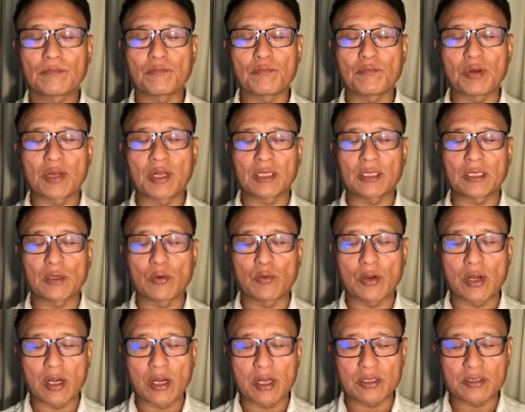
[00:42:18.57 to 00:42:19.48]
Bring the
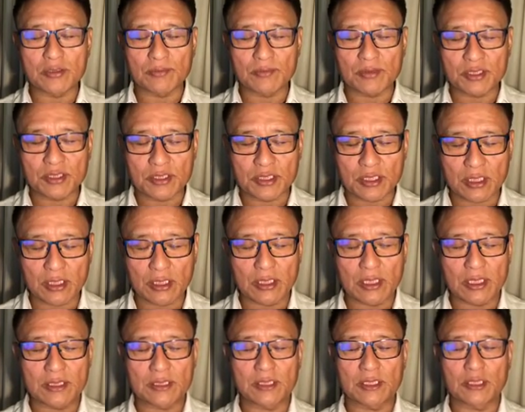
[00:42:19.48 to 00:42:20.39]
awareness of the
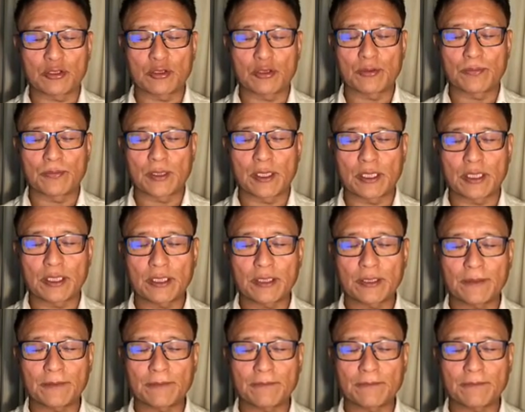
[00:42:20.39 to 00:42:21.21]
stillness in your body.